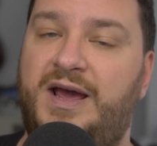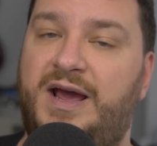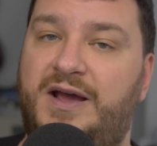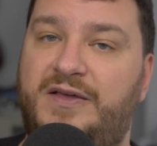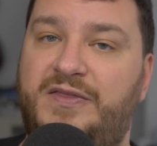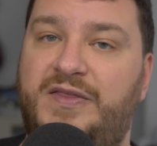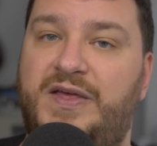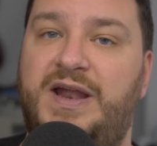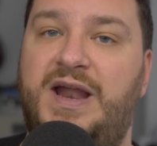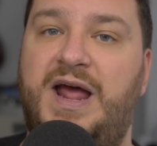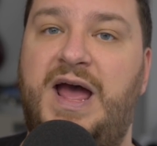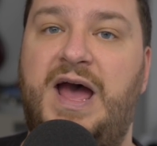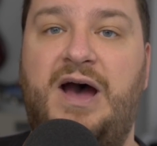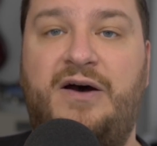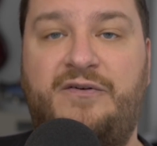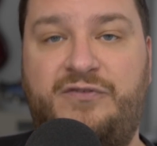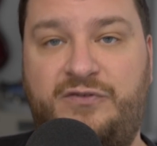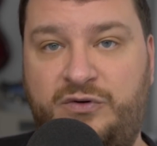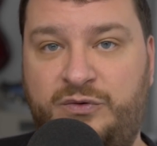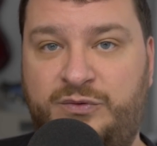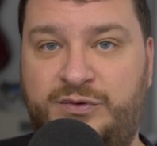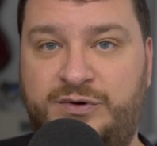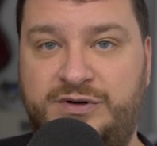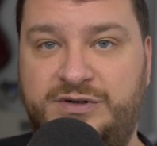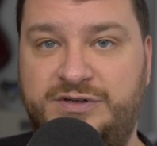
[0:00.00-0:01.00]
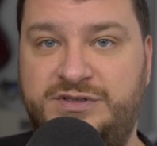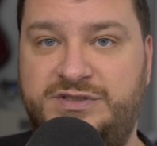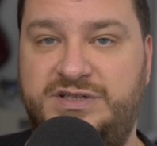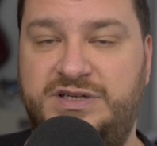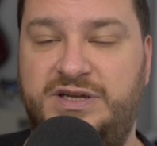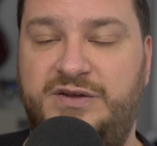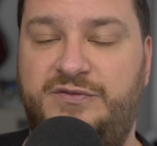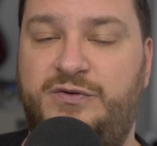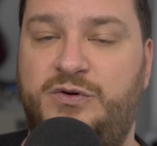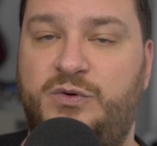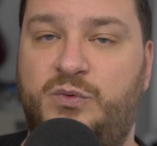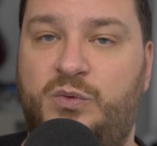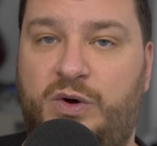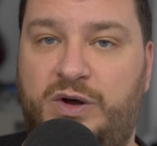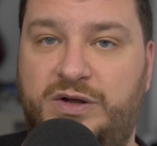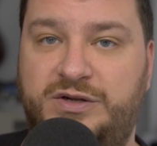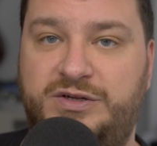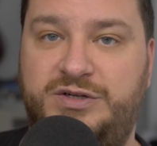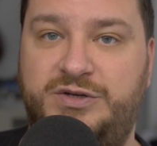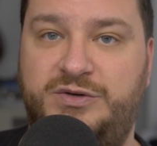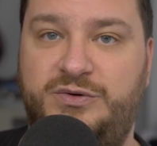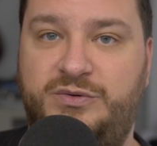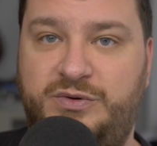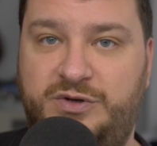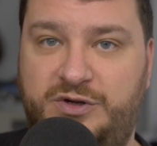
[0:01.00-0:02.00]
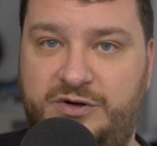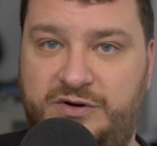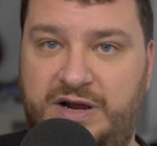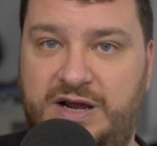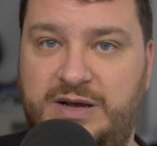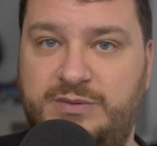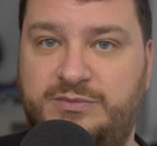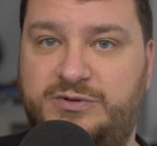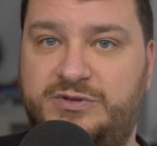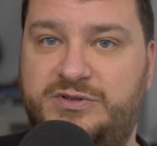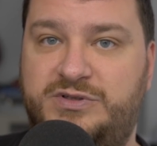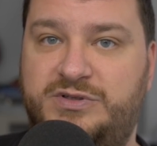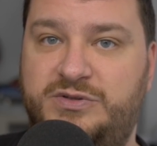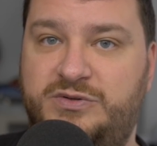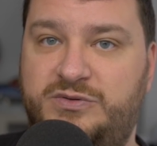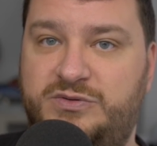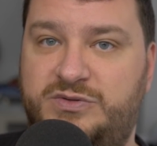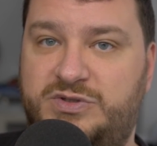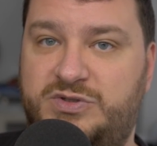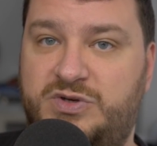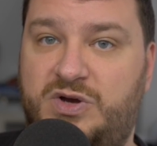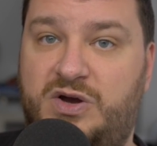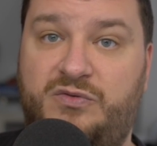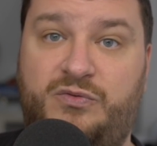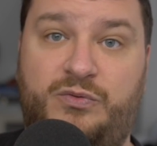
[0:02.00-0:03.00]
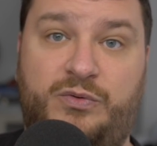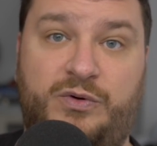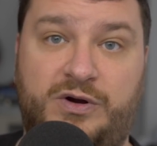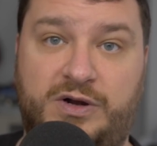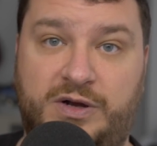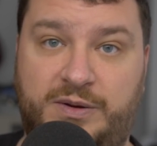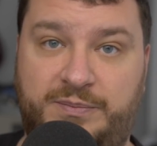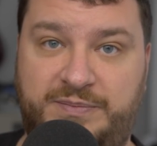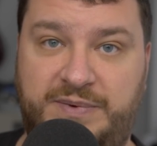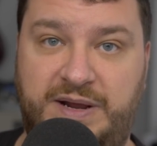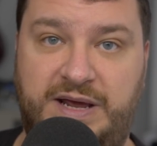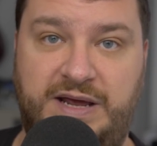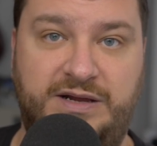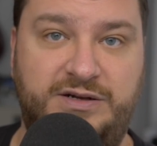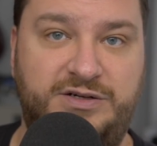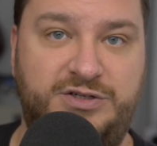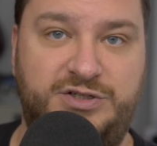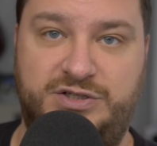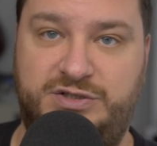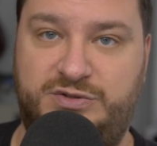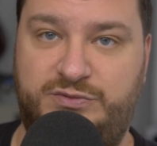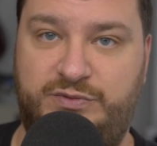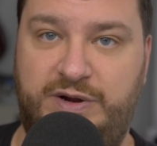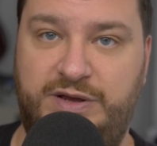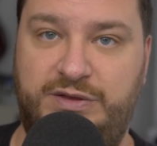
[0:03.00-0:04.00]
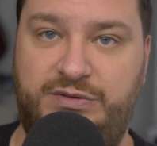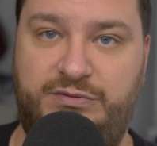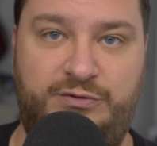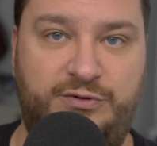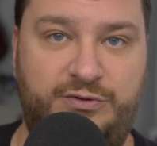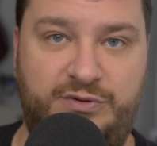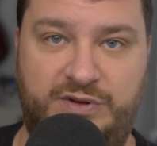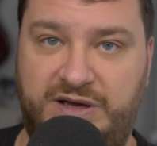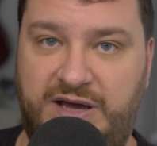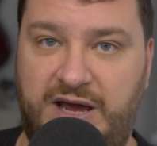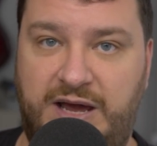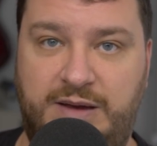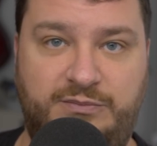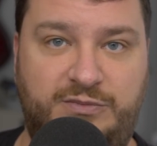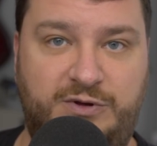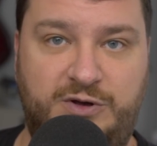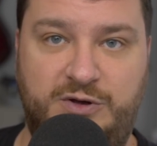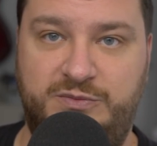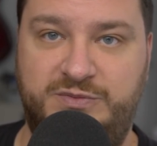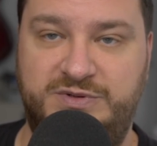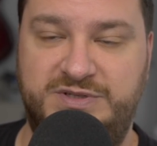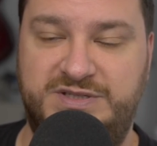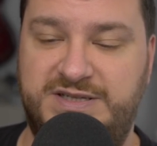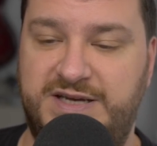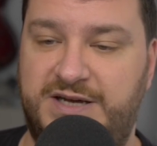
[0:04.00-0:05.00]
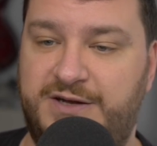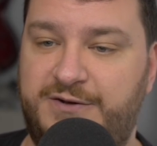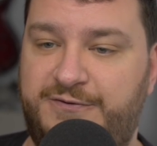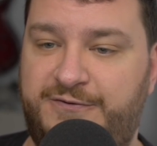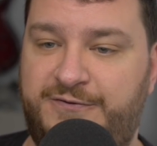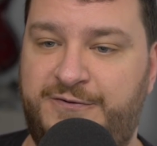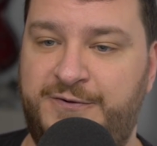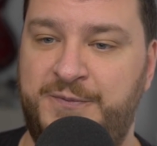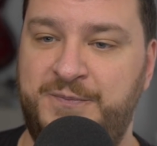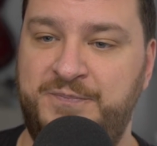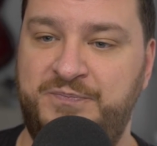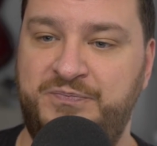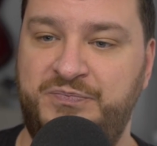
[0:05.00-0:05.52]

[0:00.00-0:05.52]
And then afterwards, if you want to, you're able to software update just right through the GameCube itself.